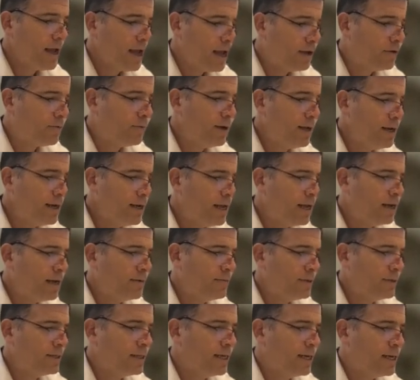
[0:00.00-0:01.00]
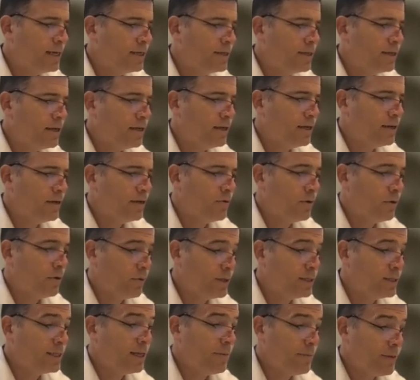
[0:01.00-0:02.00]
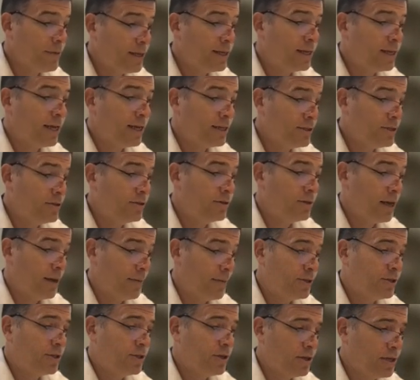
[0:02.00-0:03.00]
And when something does do damage,